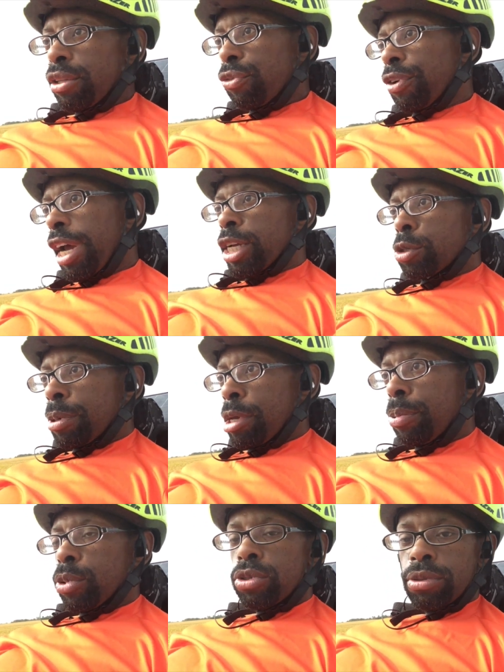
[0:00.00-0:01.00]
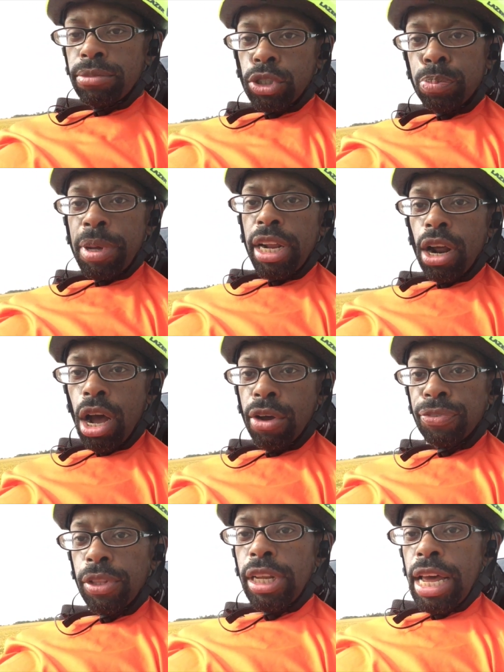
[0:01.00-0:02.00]
the fast people sped
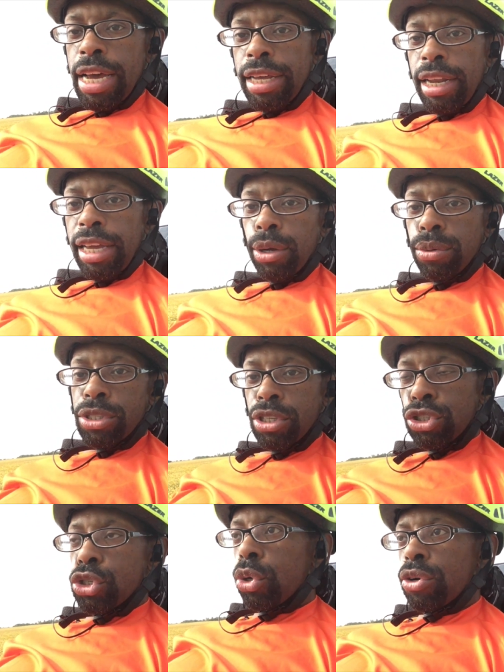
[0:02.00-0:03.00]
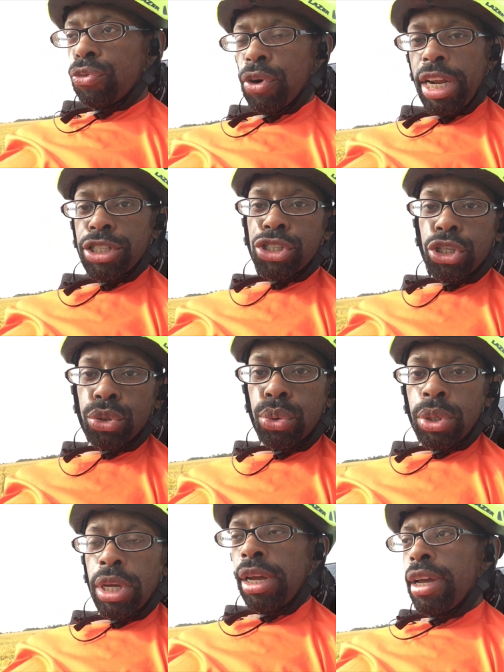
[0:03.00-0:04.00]
off the line like it was the Tour de France
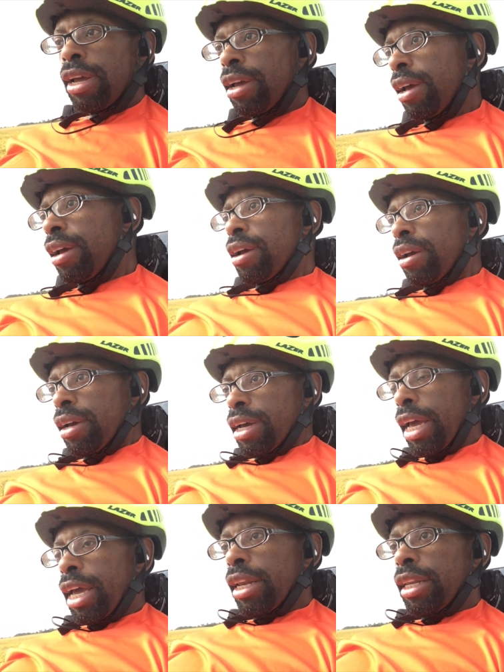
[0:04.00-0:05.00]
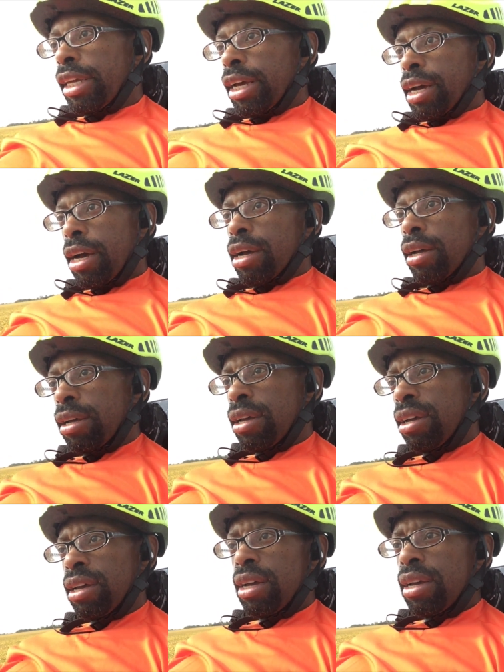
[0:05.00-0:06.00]
2, and
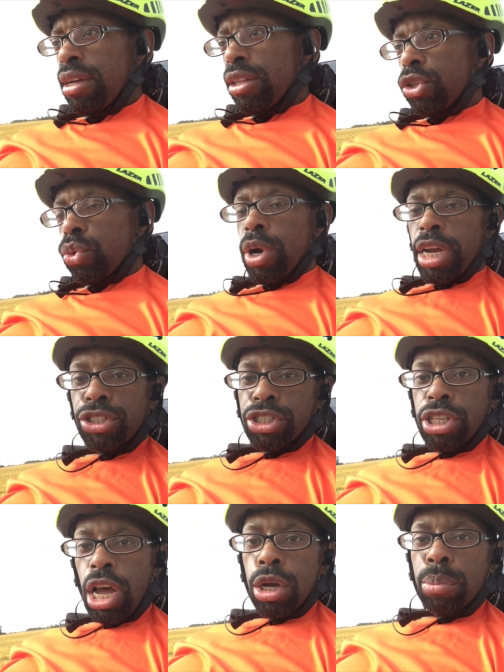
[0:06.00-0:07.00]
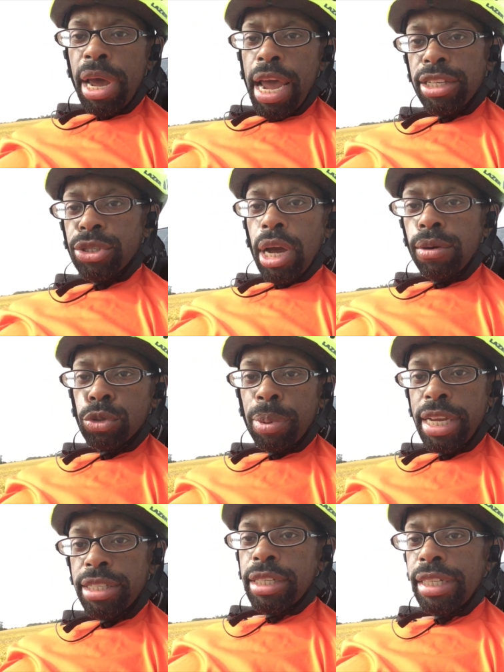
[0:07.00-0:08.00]
the rest just hung back. So I was
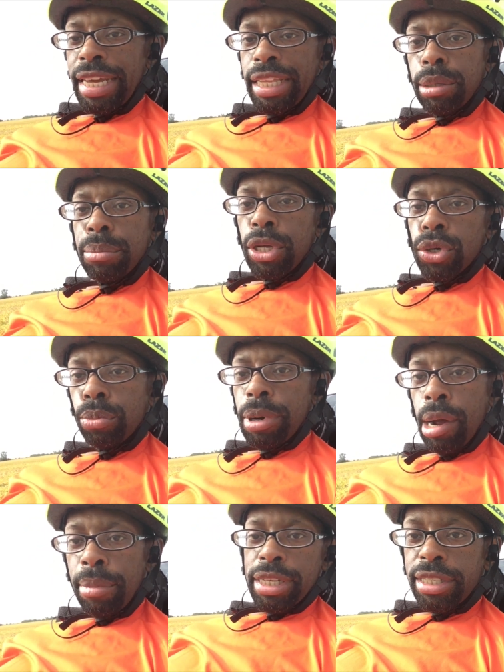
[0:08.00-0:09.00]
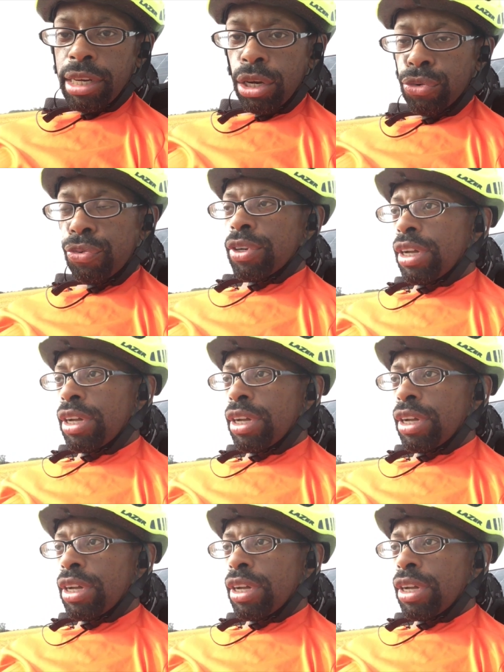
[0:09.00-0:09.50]
basically in the middle by myself.